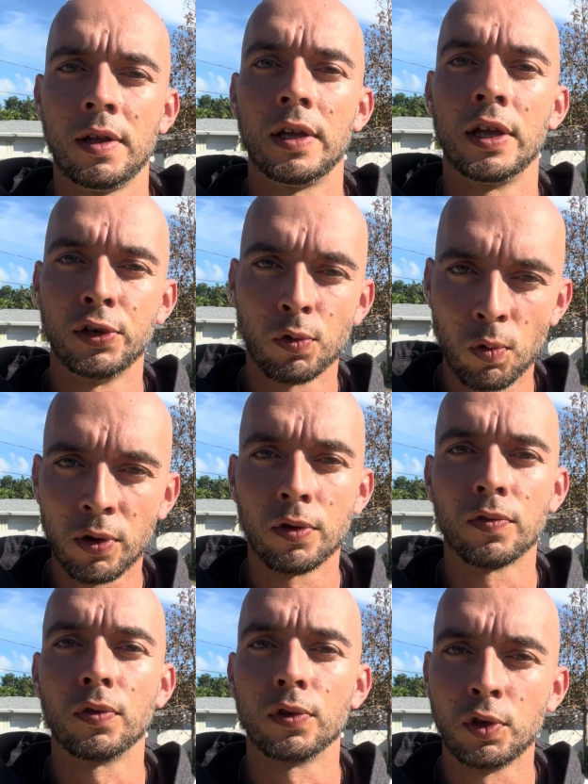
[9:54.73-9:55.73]
your
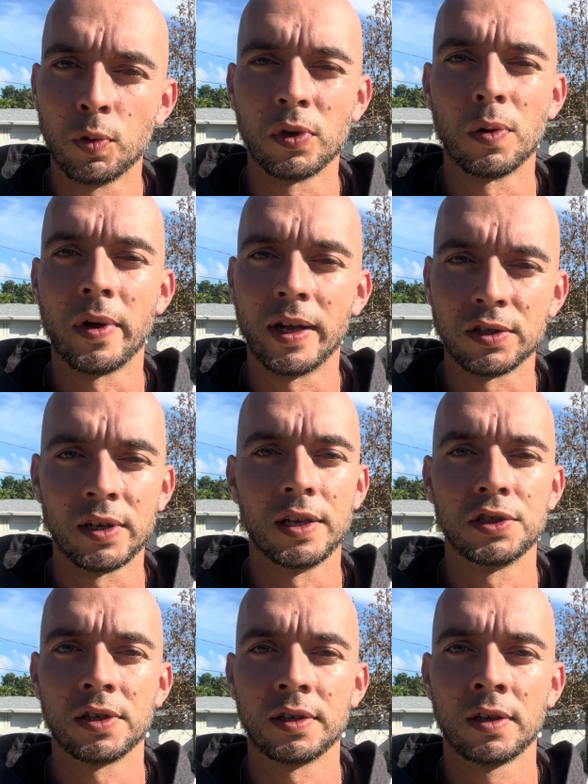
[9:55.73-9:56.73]
wonderful human
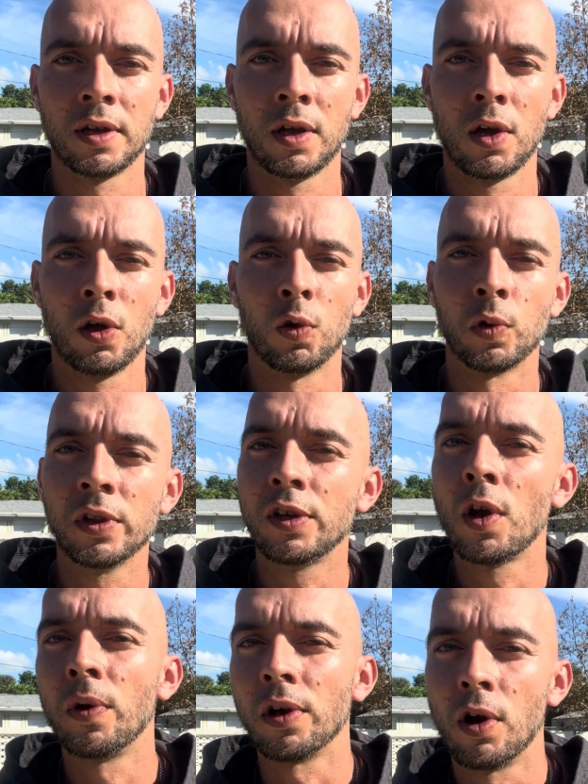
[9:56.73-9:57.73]
imagination. Really
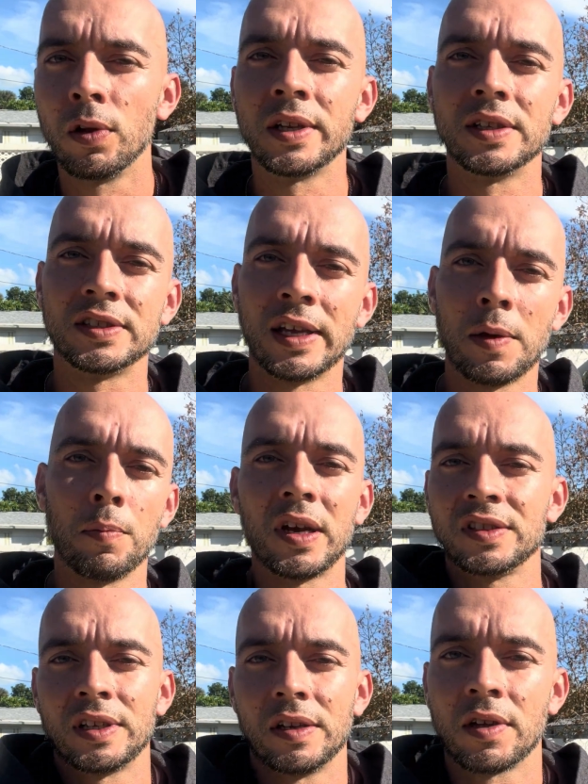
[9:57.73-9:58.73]
going all in and saying my
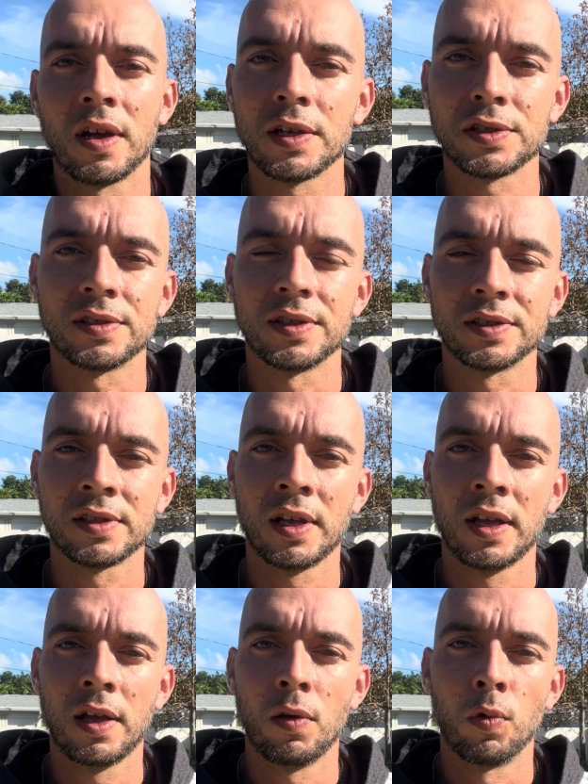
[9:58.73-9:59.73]
state of consciousness,
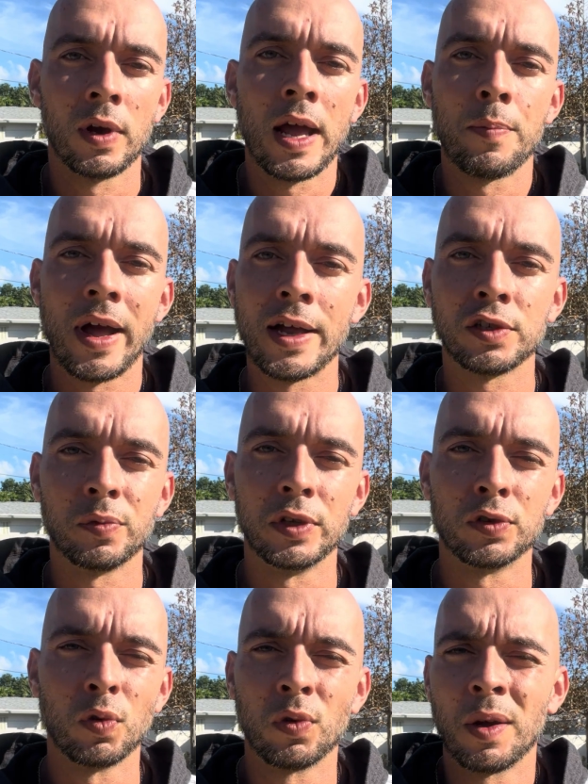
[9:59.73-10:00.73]
what I imagine to be
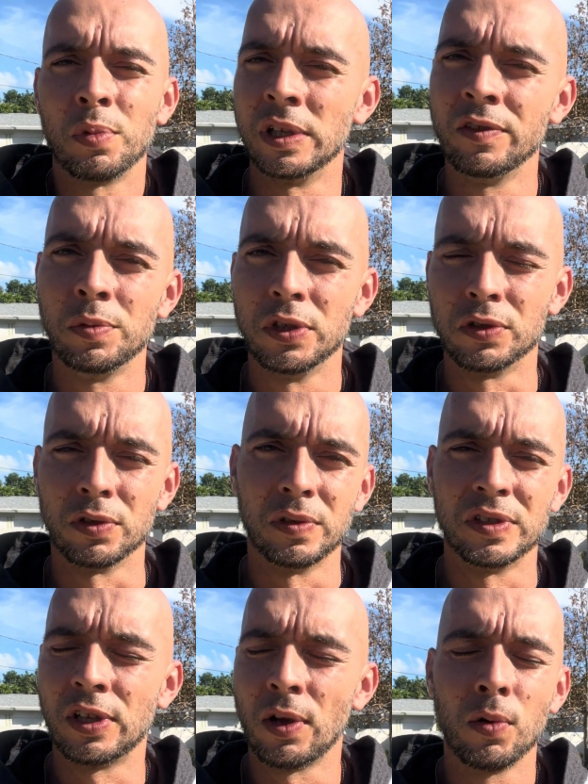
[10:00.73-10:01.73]
true, what I believe to be true,
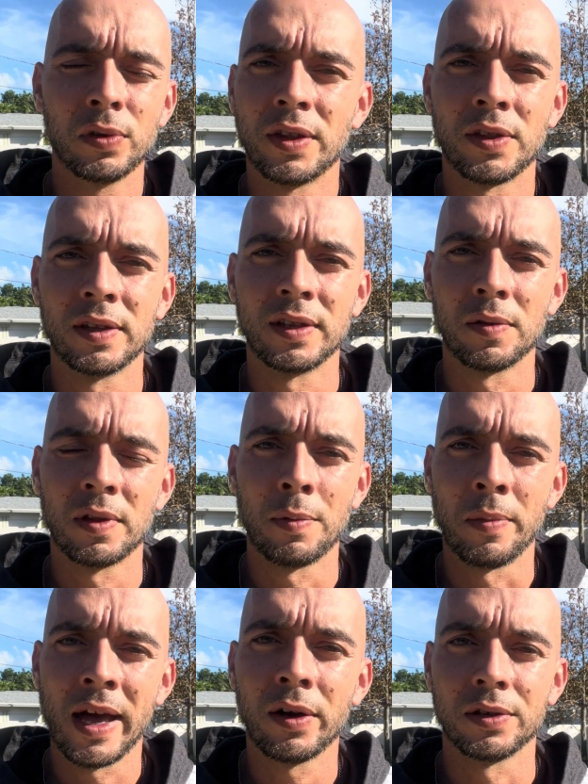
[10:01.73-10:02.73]
is the only thing that
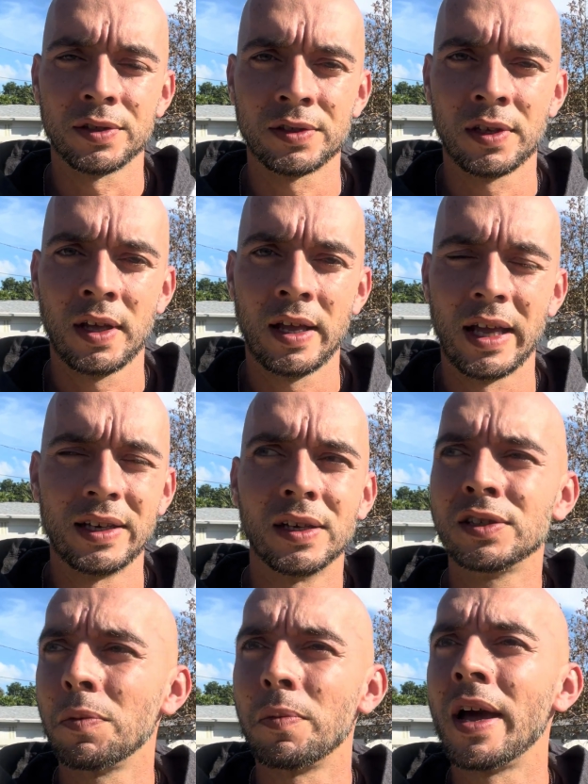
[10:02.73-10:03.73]
matters. It
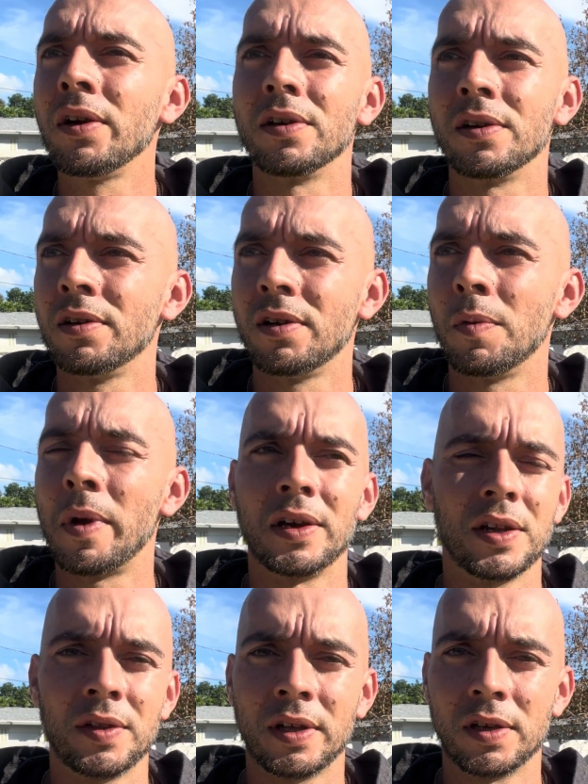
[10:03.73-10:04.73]
doesn't matter about anything